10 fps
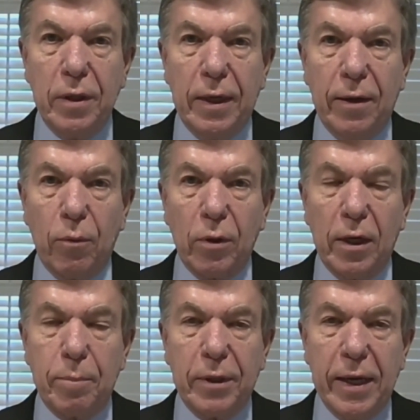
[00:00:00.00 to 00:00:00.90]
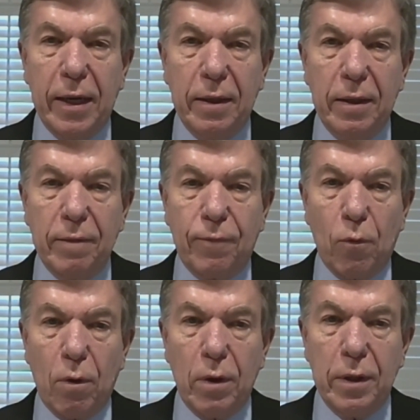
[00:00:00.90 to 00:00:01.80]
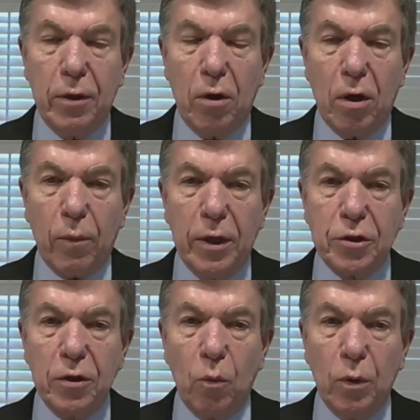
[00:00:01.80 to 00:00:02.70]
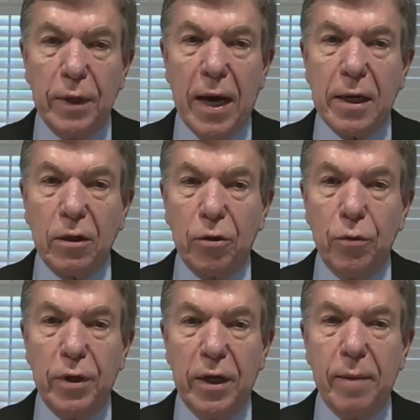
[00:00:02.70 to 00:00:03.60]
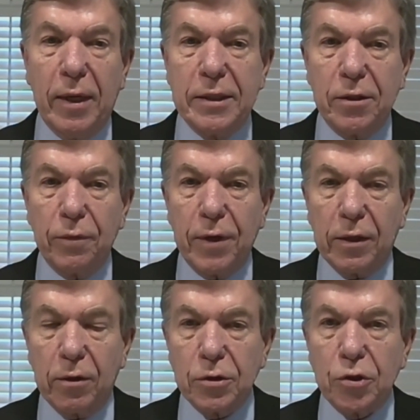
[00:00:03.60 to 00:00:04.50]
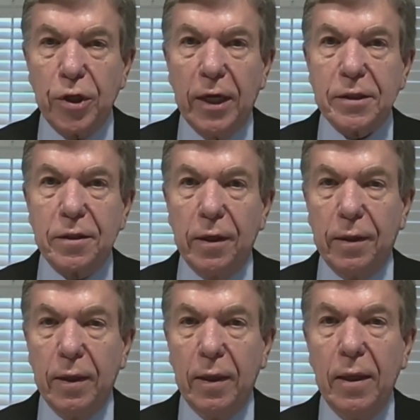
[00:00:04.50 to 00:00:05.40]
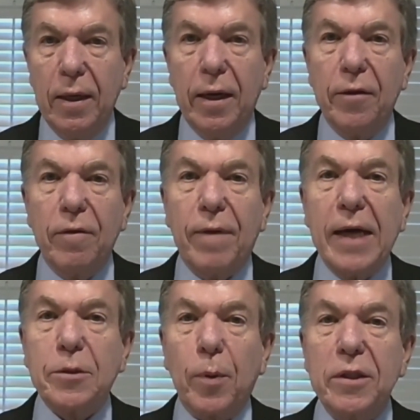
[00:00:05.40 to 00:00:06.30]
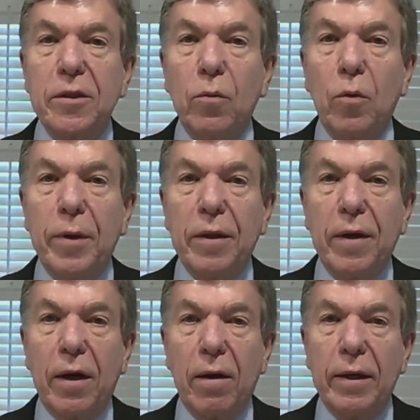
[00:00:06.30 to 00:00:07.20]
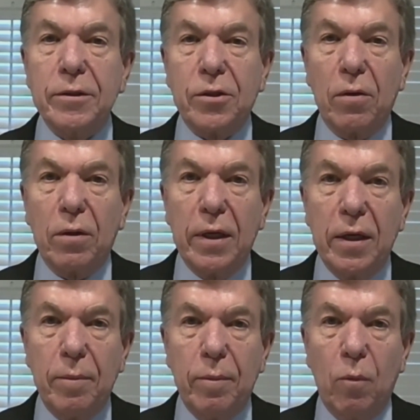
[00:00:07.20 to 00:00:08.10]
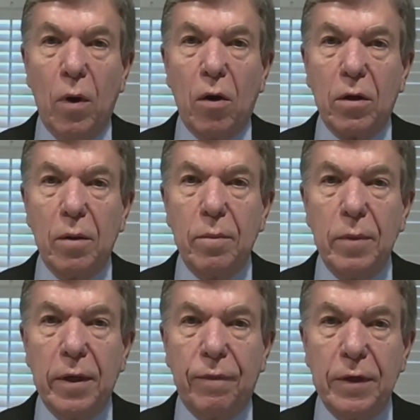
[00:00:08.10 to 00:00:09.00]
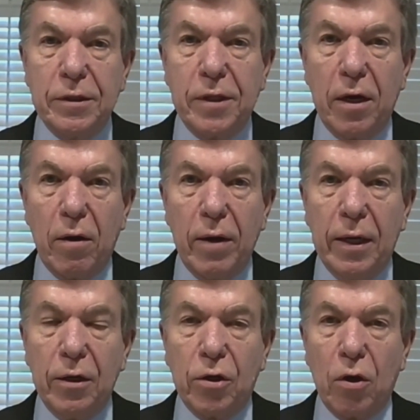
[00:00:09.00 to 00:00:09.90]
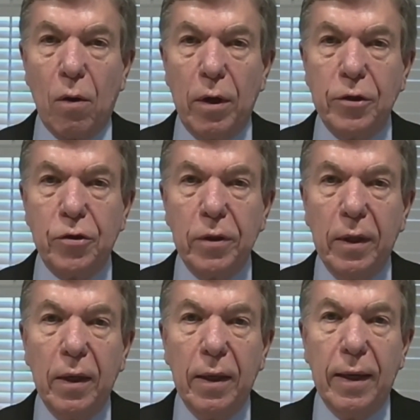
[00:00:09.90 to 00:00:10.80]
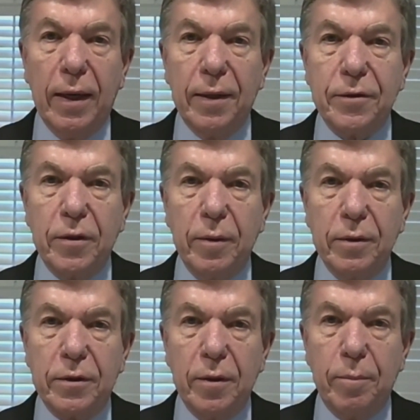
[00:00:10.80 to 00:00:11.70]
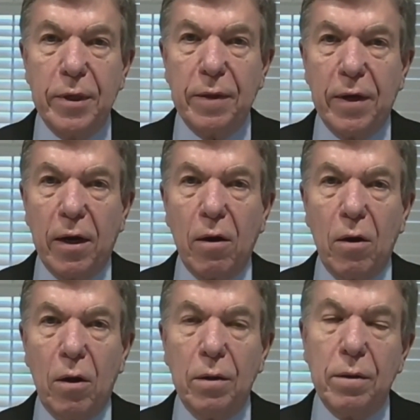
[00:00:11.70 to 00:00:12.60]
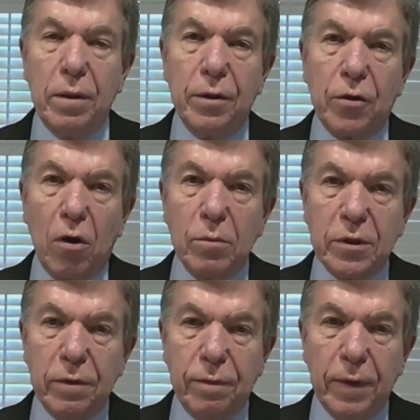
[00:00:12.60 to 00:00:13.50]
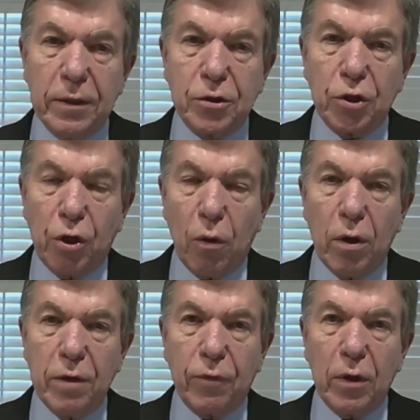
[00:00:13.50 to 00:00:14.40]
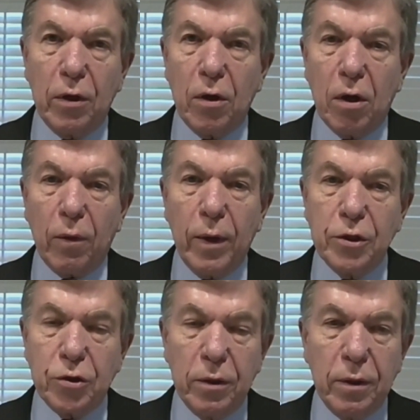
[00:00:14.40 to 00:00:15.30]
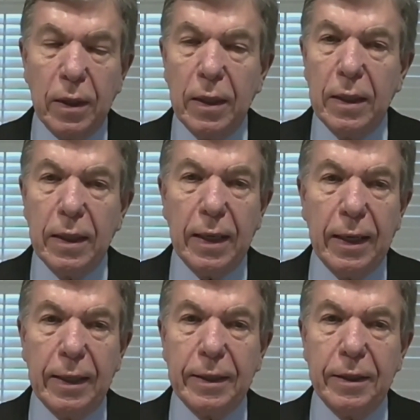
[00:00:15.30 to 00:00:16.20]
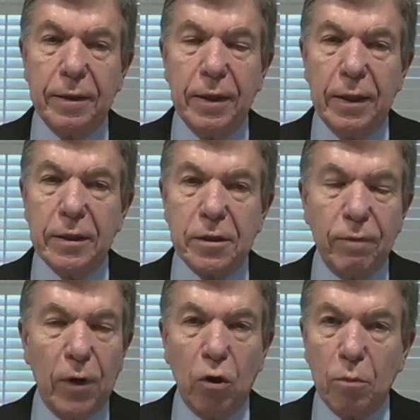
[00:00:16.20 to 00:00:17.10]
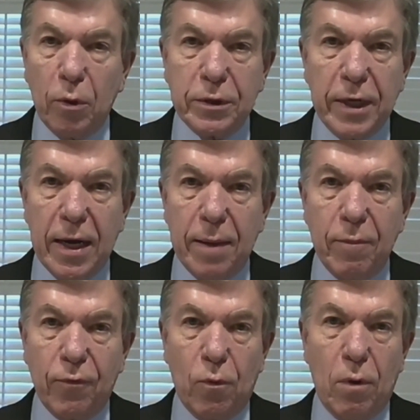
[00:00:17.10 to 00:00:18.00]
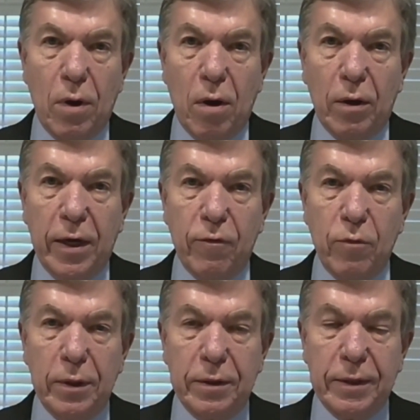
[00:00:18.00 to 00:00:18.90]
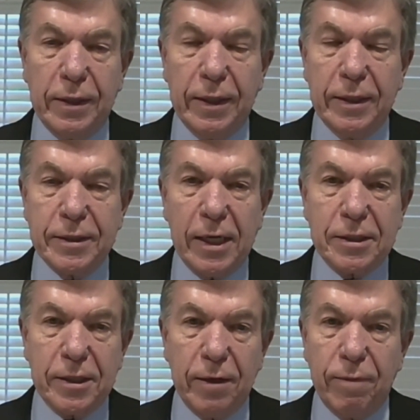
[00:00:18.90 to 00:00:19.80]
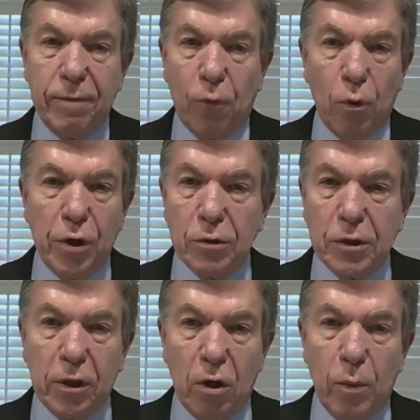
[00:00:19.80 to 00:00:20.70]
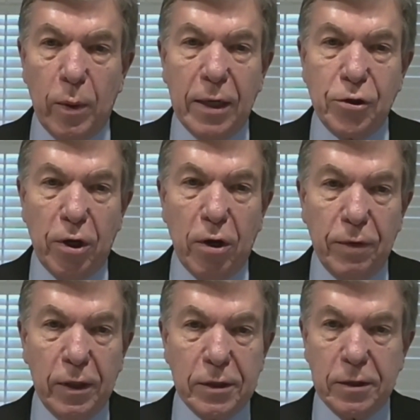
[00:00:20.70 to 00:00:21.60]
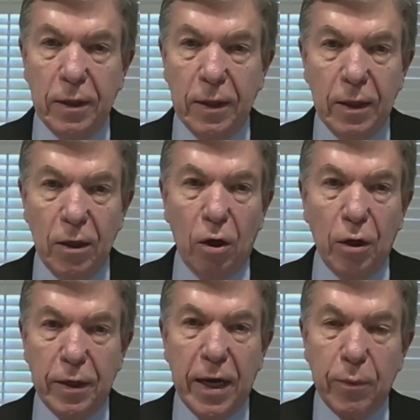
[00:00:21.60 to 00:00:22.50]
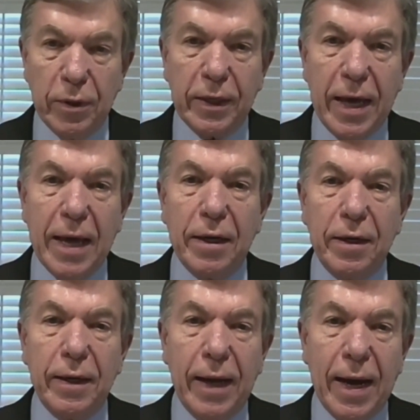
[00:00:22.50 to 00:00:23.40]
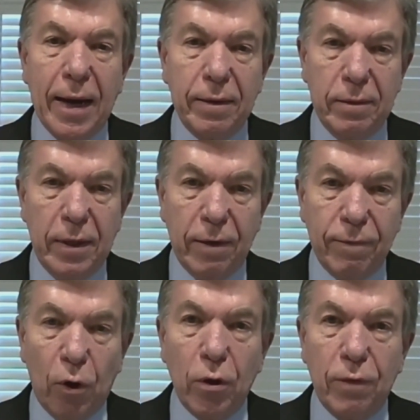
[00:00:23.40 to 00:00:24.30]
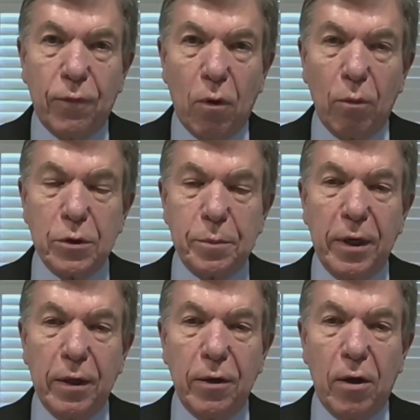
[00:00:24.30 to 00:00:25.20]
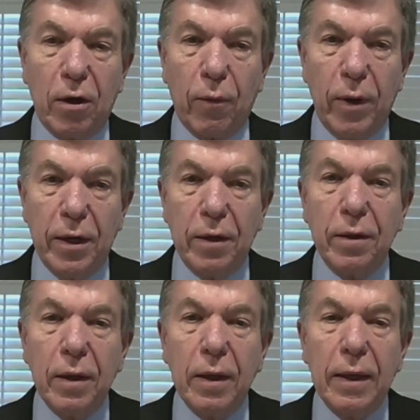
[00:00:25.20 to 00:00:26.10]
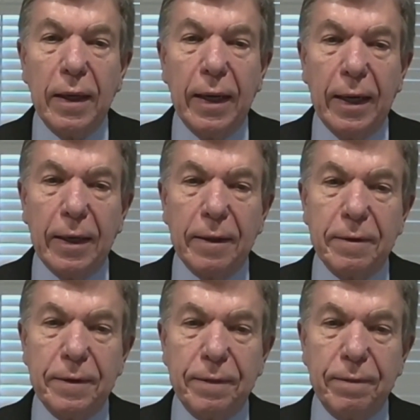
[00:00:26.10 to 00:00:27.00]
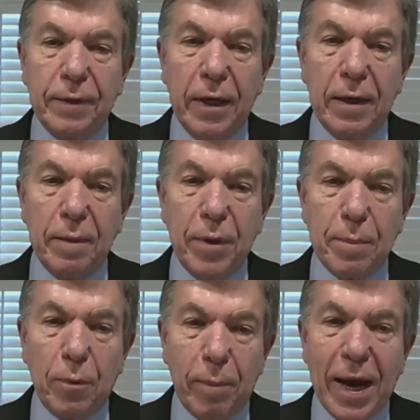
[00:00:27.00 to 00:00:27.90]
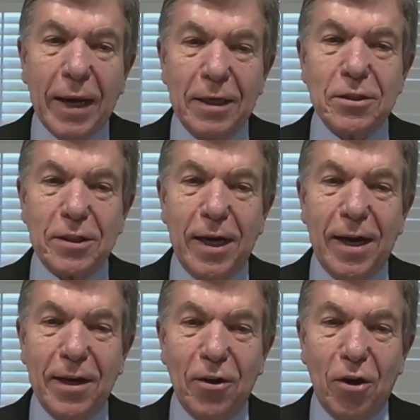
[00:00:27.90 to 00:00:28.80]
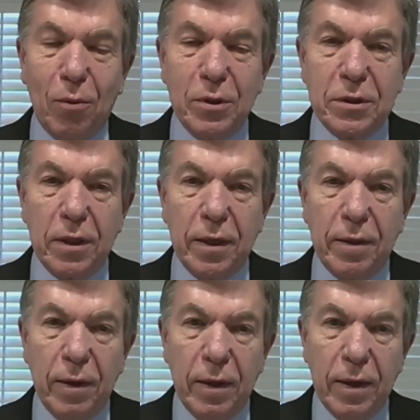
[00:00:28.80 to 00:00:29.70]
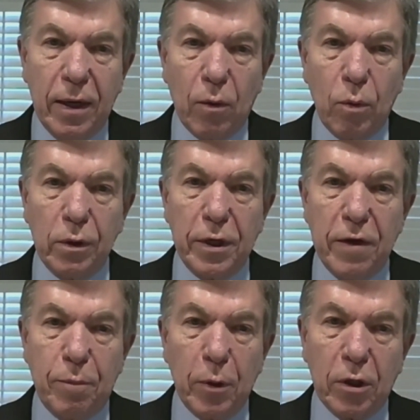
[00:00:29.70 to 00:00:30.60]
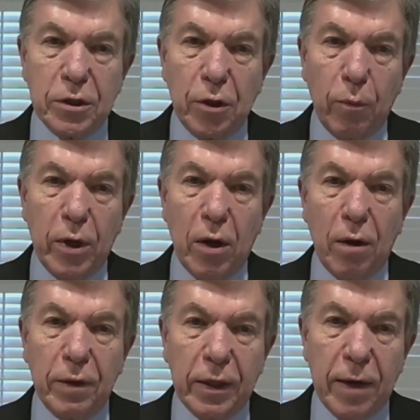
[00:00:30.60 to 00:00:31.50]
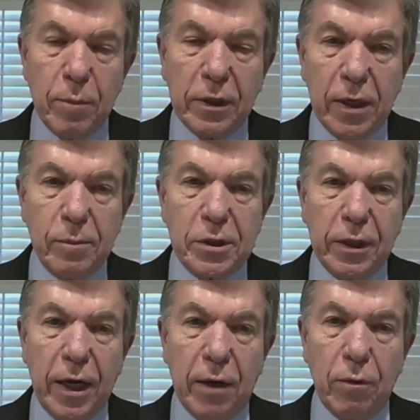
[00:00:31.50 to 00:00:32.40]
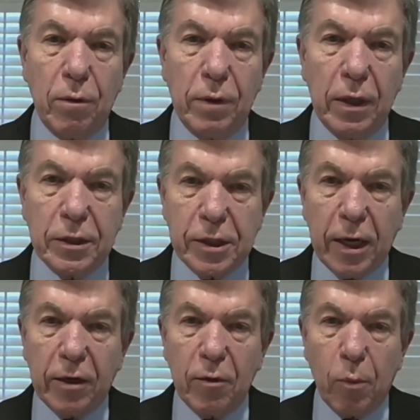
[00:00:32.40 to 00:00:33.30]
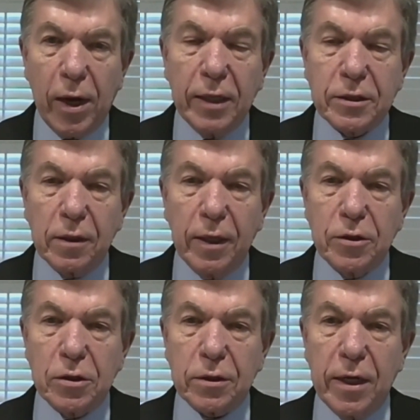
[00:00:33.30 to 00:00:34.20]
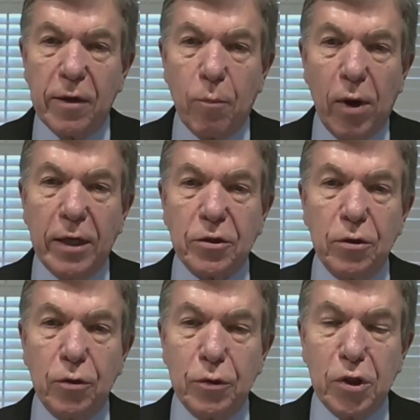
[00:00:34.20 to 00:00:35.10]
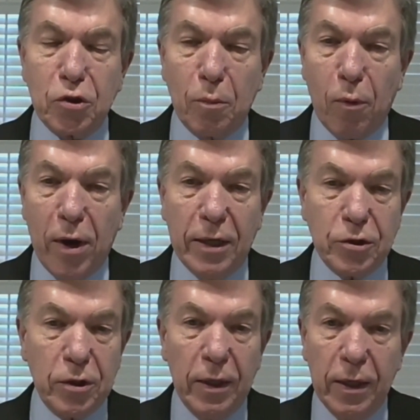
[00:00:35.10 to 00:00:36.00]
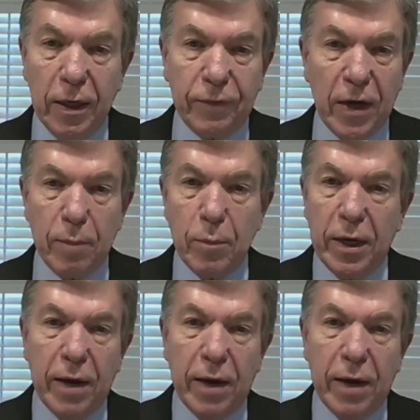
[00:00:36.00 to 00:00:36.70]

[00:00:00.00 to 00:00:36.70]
Uh, we're going to plan uh, for an inauguration that will not include him. I still think there's a chance that uh, the vice president will be there, and certainly he'd welcome if he's there and encouraged uh, to to be there. On in terms of security for the inauguration. Uh, it, it is a vulnerable time for our government. Uh, as I said four years ago when I chaired this, on a day when the candidate I had voted for was being inaugurated, uh, getting people back inside always a, a relief because here we are. The government comes together, the executive branch, the legislative branch, the judicial branch of government.